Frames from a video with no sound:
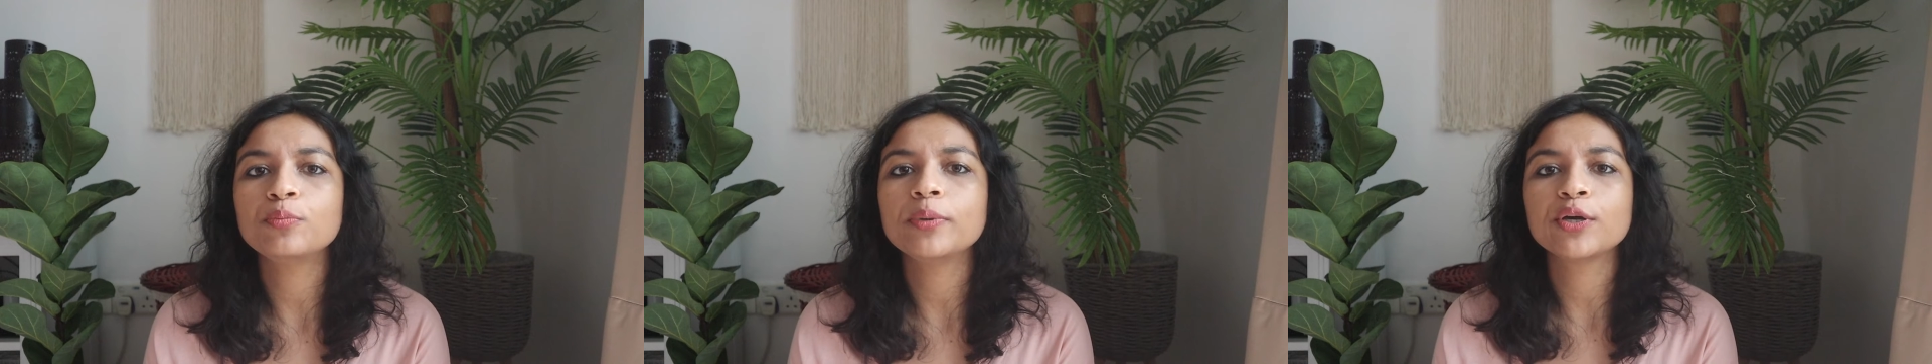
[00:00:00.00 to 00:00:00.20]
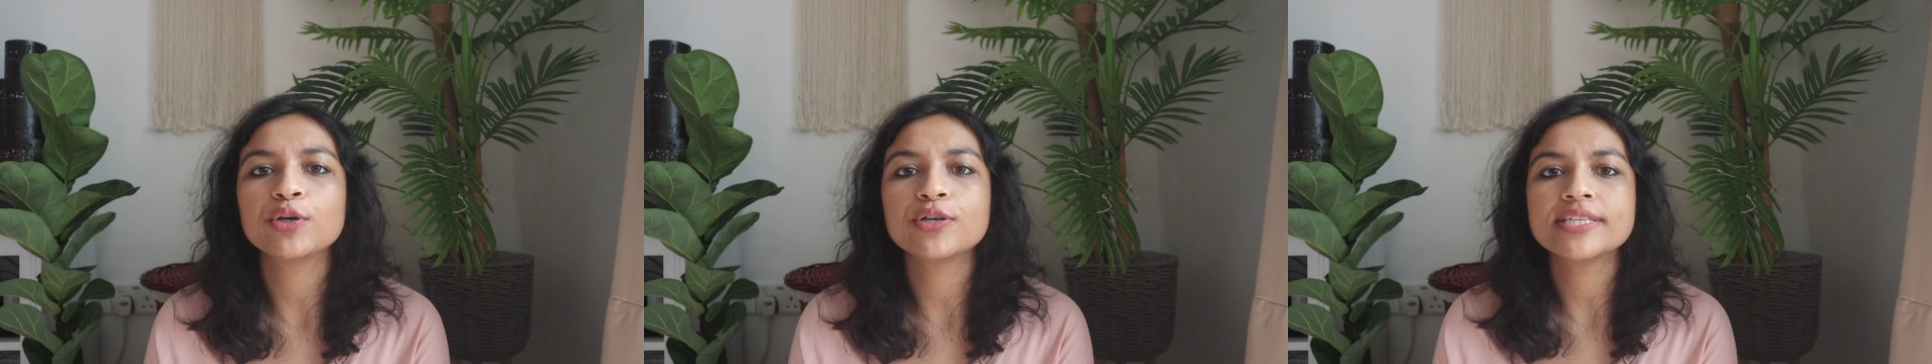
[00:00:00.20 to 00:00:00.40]

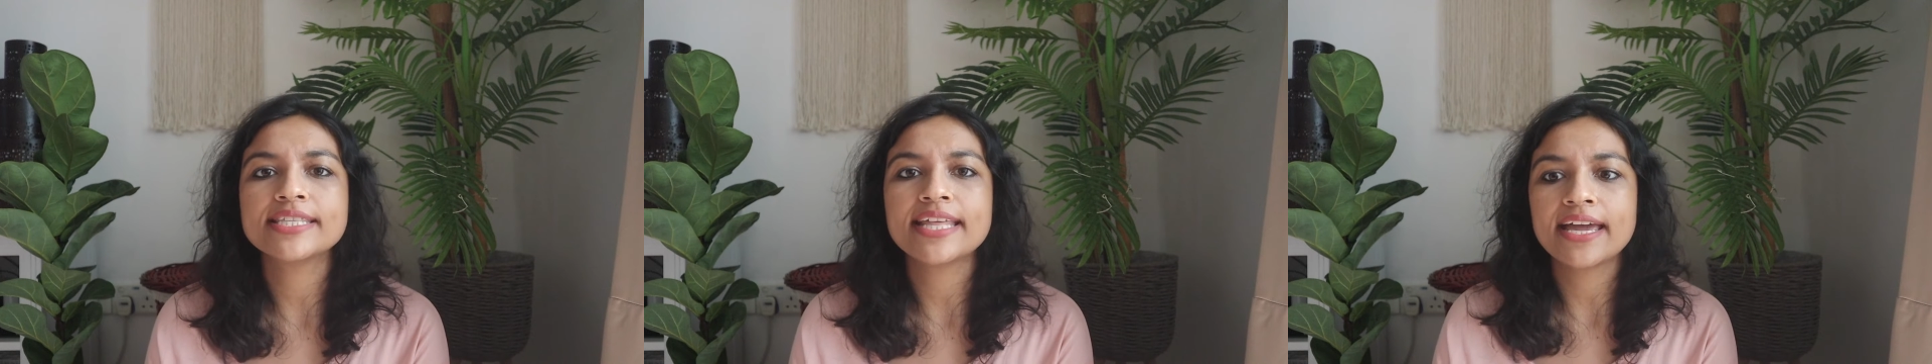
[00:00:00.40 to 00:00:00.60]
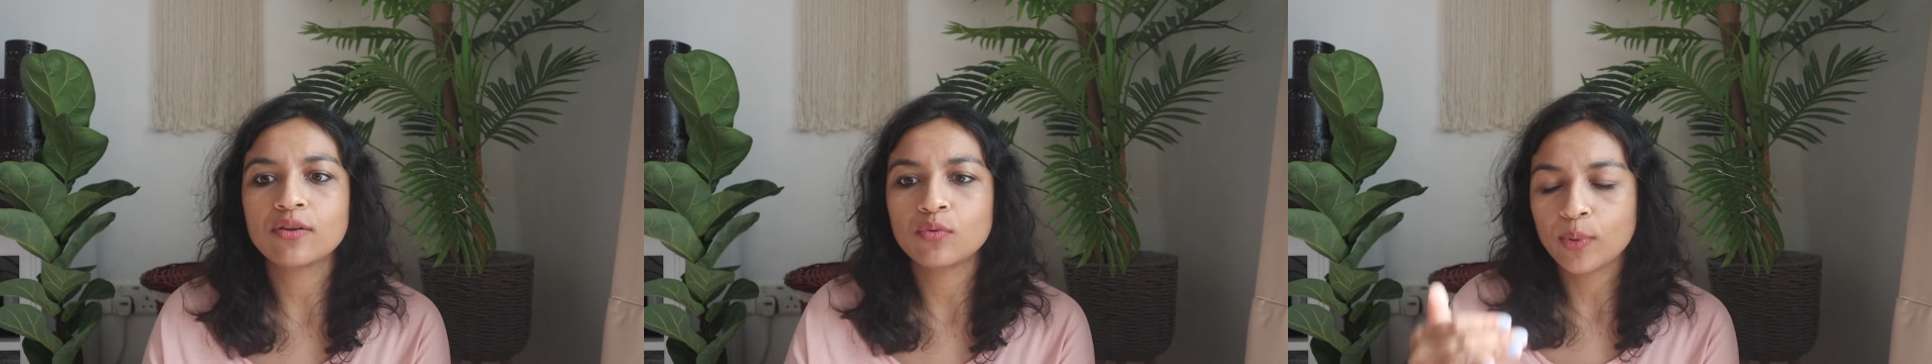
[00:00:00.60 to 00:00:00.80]
because
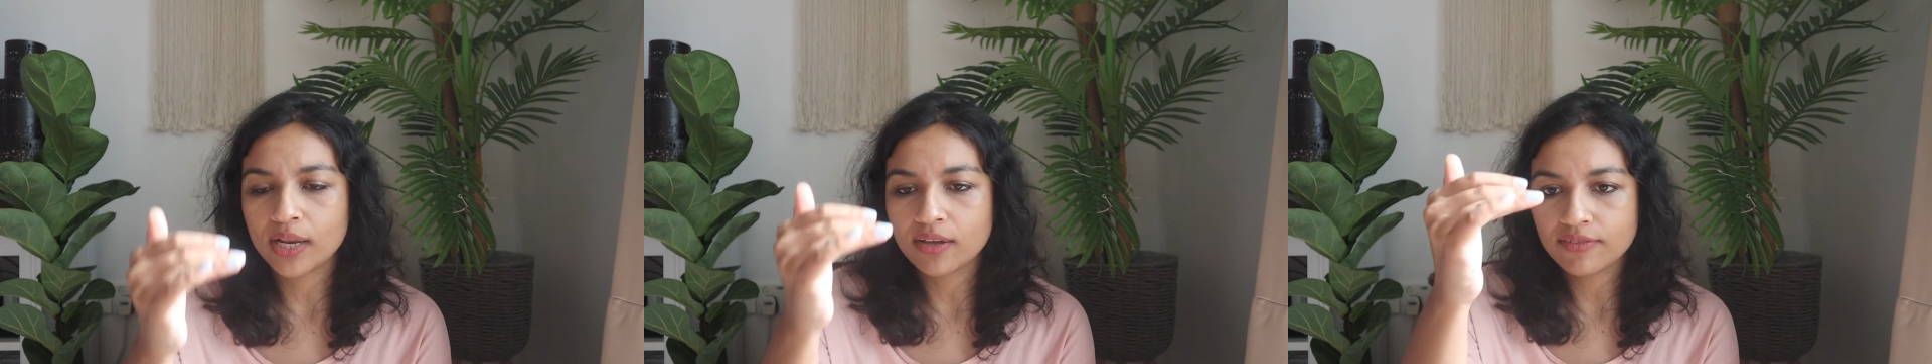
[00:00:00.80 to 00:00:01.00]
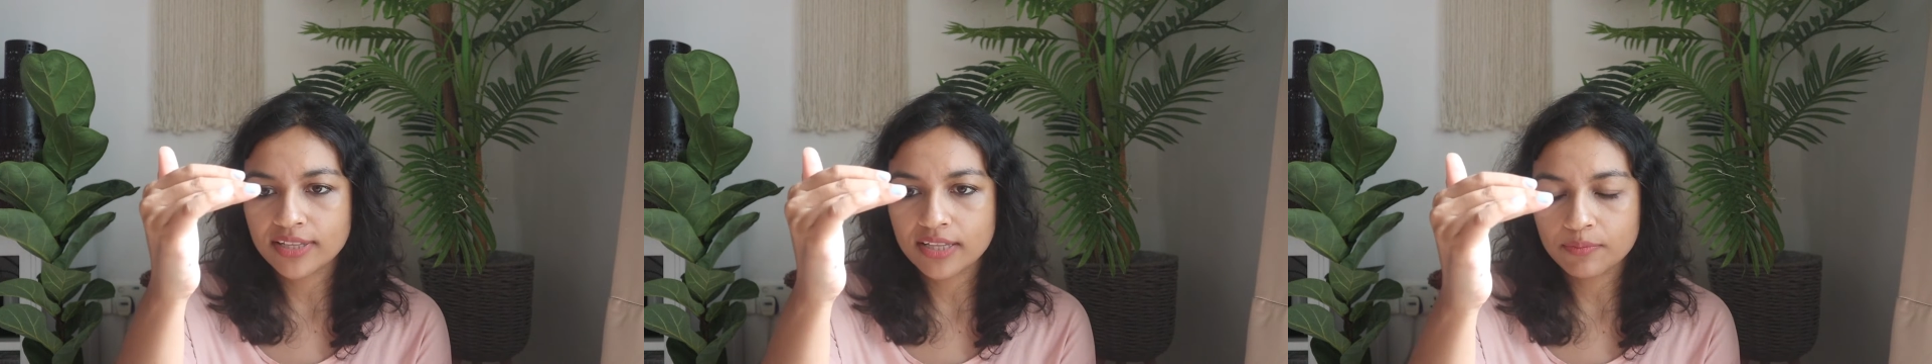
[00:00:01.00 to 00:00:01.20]
then
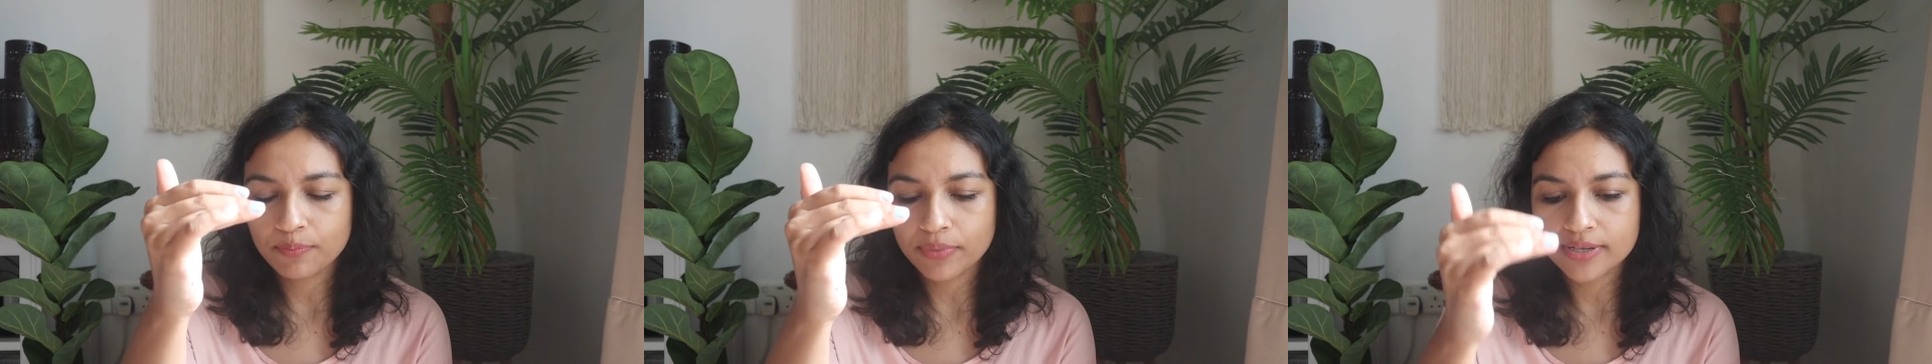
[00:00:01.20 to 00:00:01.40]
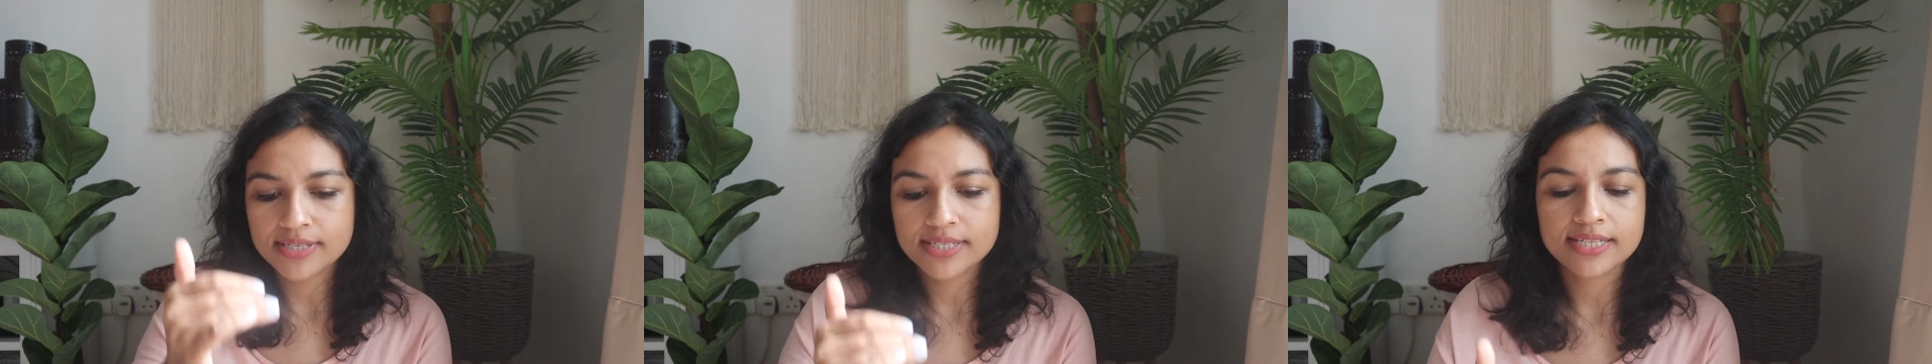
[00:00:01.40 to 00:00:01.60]
whenever the
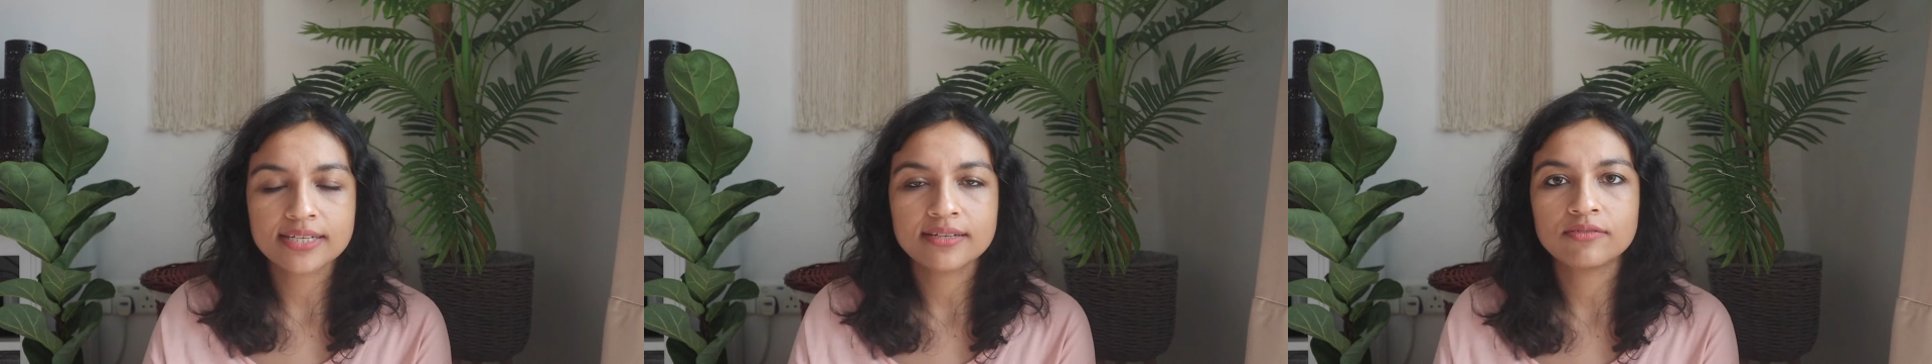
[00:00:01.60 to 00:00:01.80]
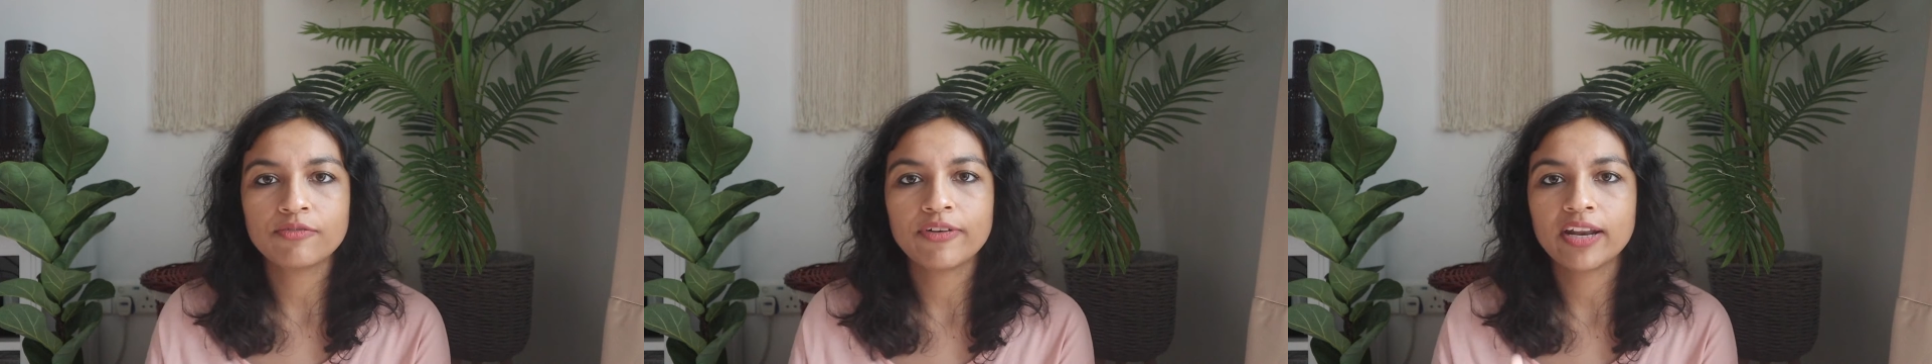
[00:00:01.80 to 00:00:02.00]

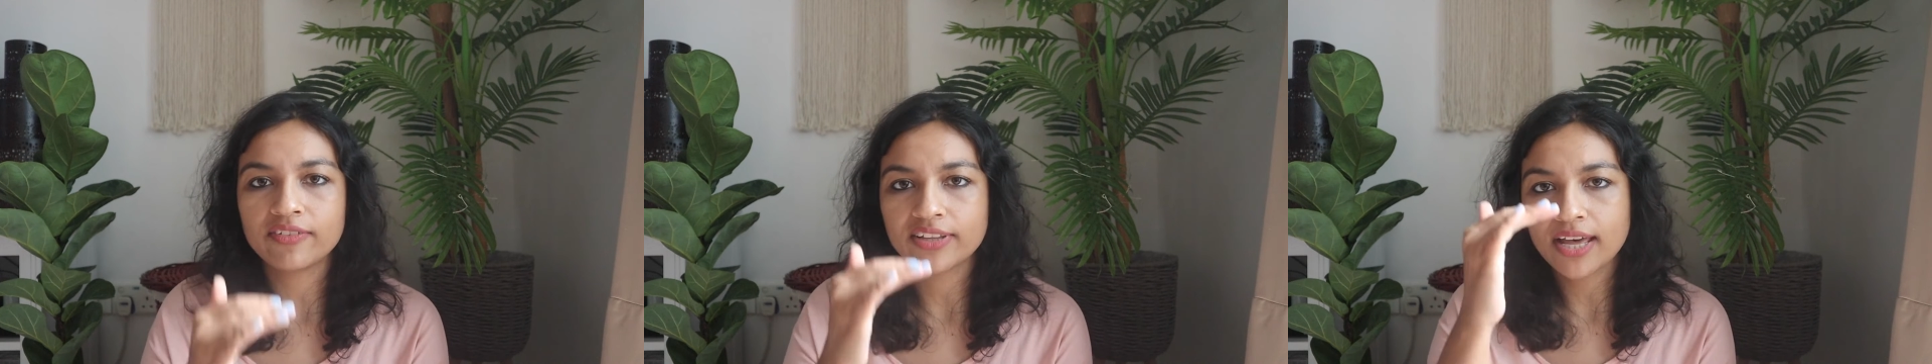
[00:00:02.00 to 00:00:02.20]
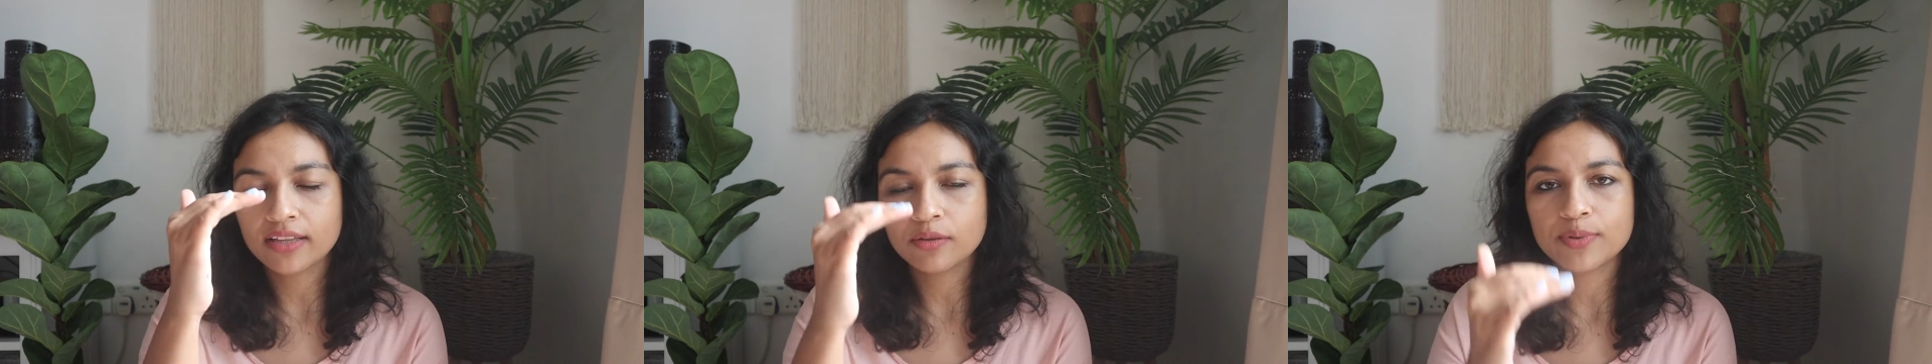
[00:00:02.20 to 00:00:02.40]

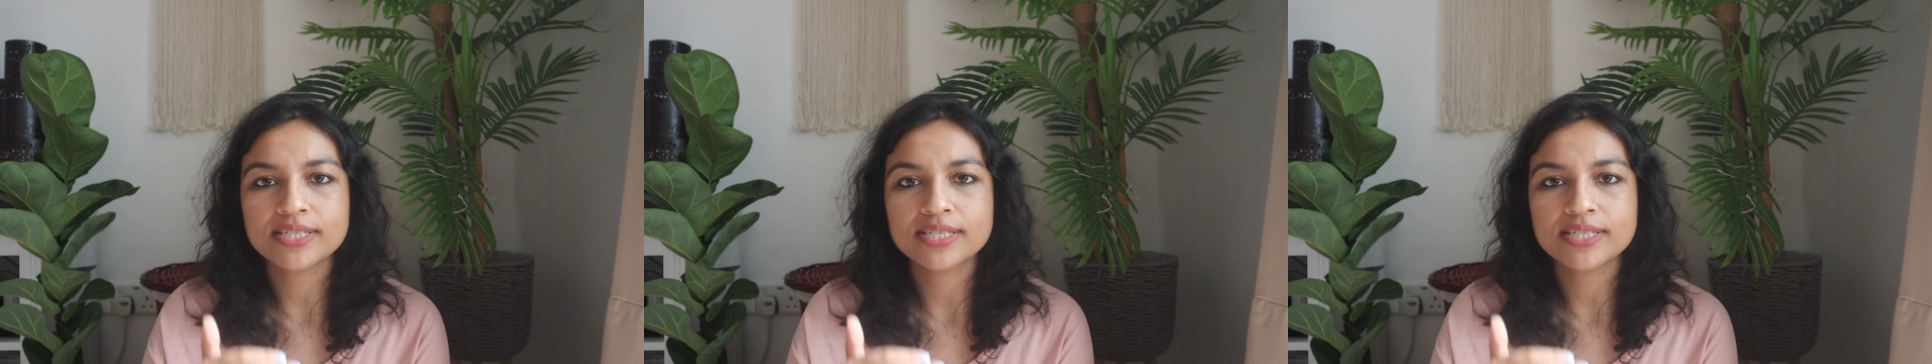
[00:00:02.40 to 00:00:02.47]
other